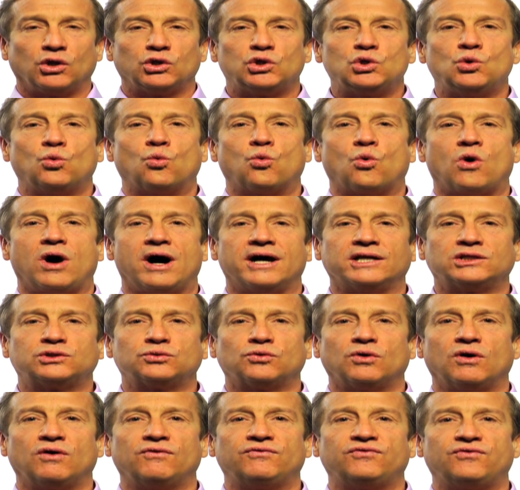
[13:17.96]
You want
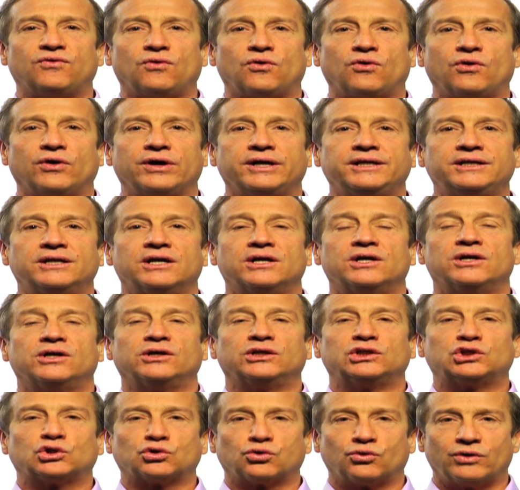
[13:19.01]
to avoid
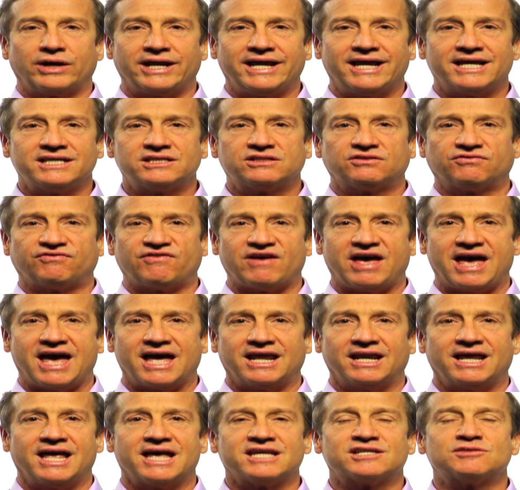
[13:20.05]
trans
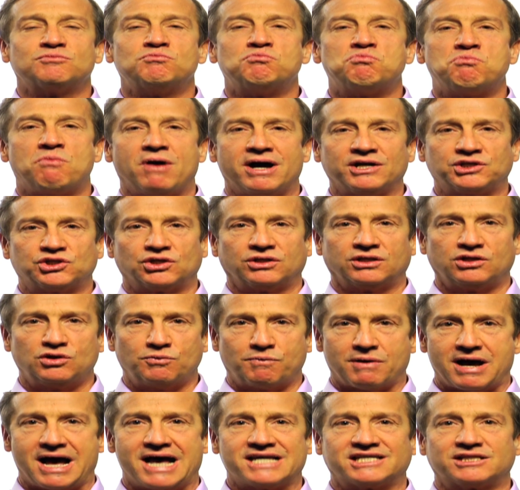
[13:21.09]
fat as much that you
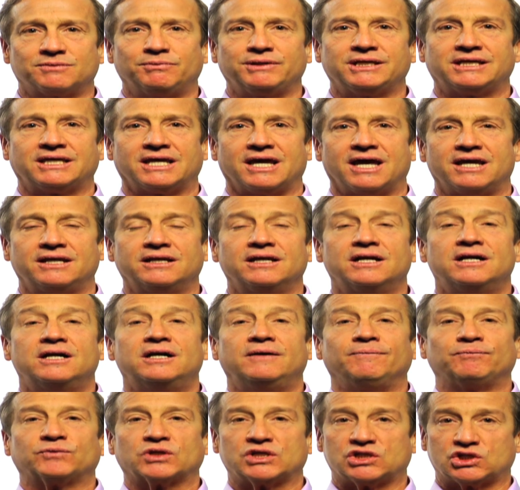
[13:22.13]
possibly can,
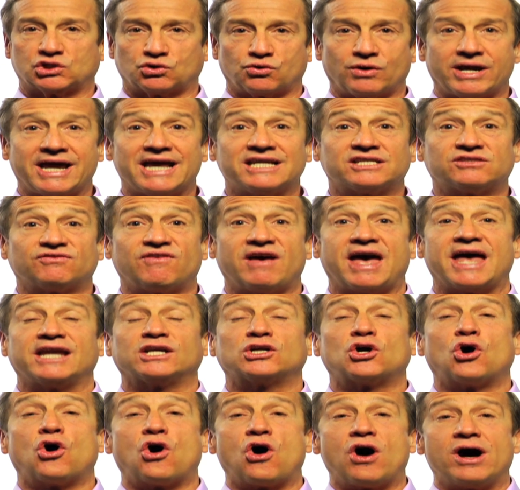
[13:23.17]
because trans
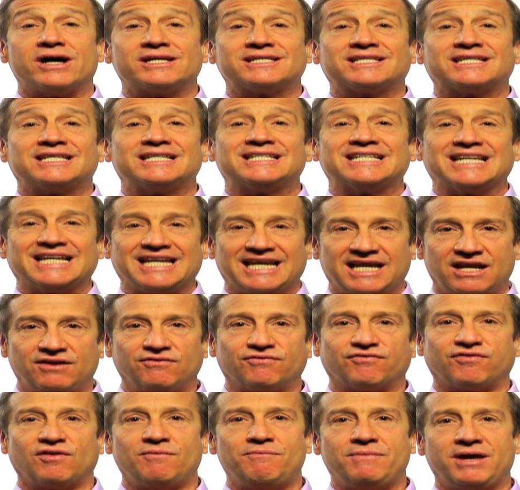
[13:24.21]
fat causes
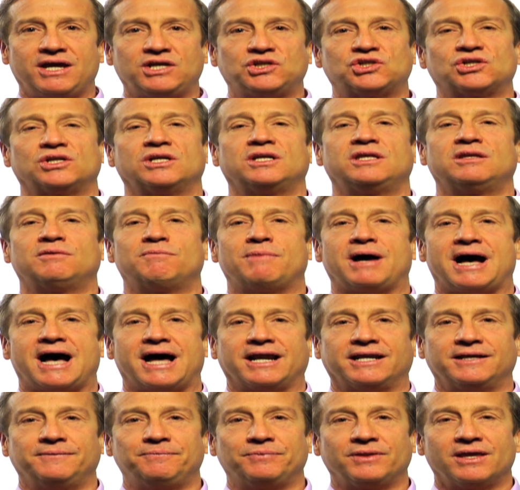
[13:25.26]
inflammation in the
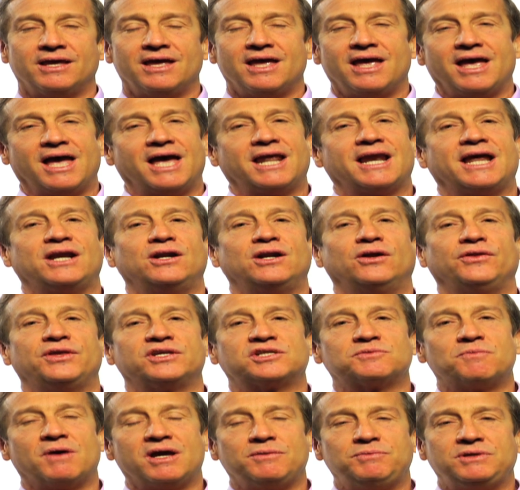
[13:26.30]
body. And I know
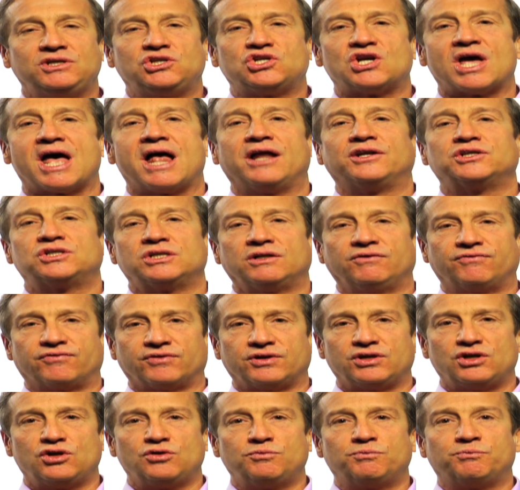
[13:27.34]
this might be challenging for
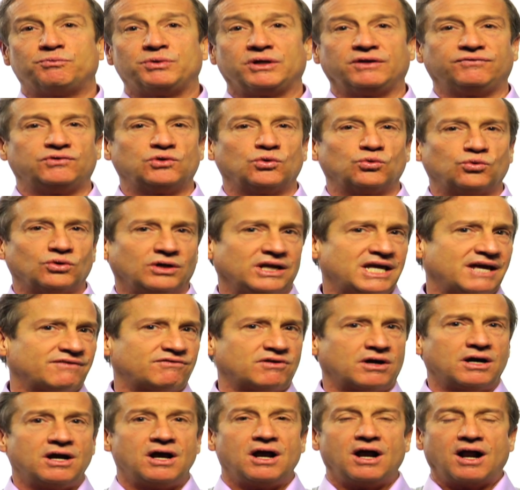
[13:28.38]
you, but if you really have
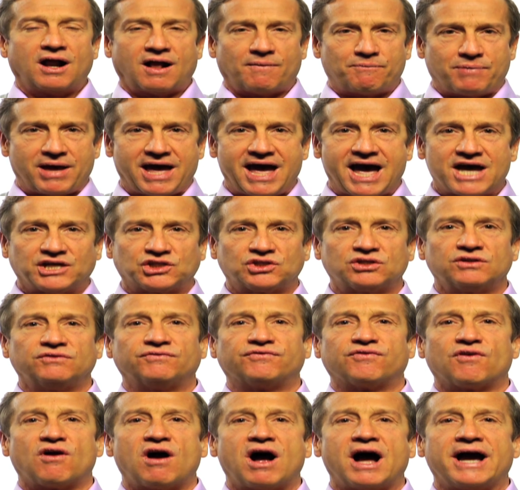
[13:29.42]
a passion
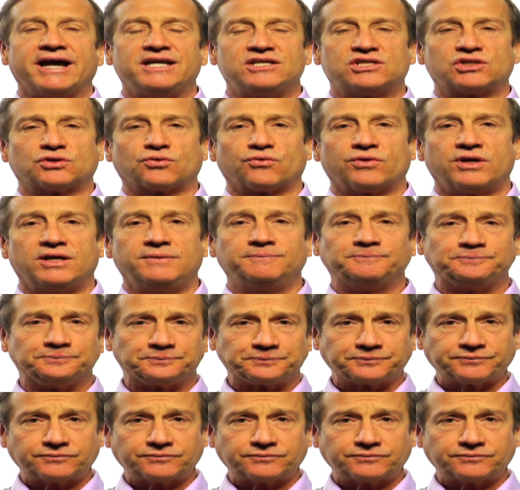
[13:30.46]
for ice cream,